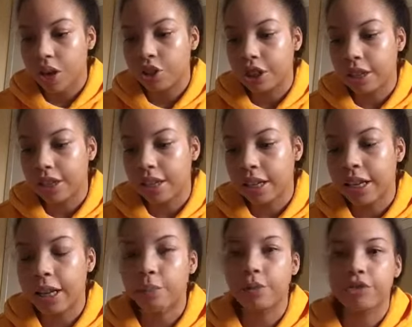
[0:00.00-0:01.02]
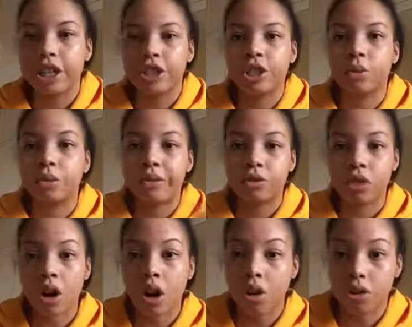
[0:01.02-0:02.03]
she did a collaboration with
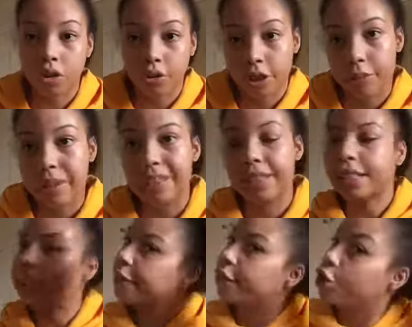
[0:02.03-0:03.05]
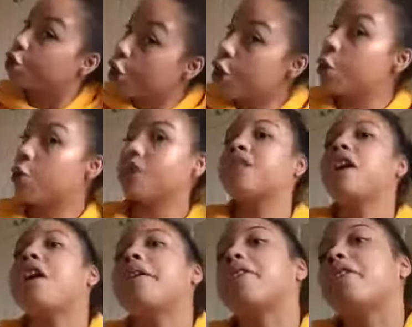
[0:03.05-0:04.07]
Tarte Cosmetics. If you don't know what
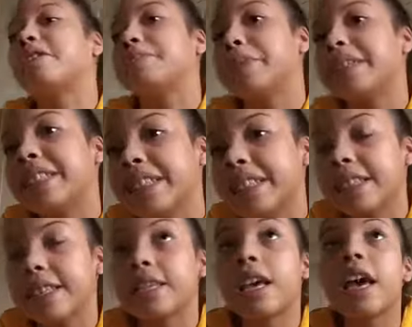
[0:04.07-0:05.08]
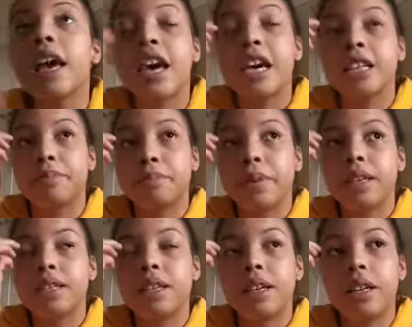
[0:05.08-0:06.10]
Tarte Cosmetics is, it's
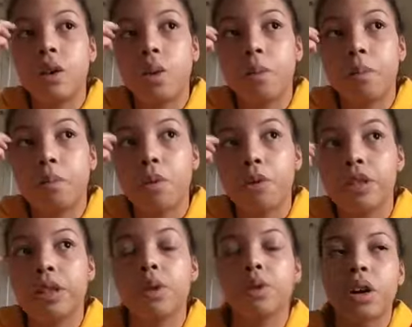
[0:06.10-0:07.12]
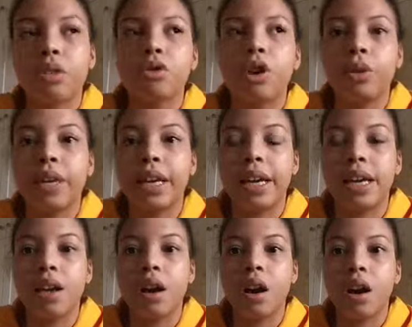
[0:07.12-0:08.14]
mostly mostly well known
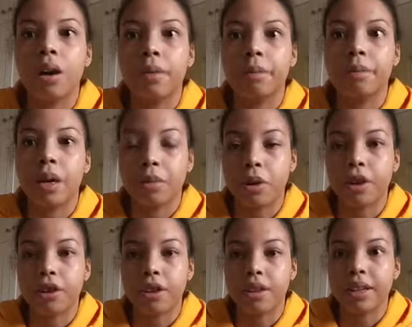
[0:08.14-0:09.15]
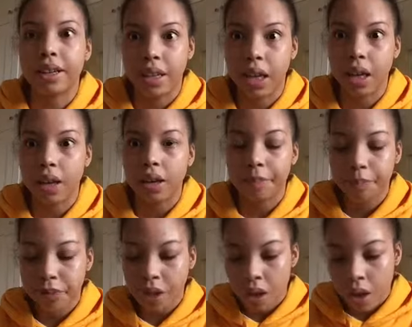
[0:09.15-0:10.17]
in um, America than here.
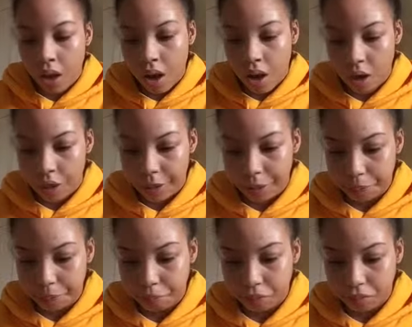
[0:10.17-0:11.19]
Um,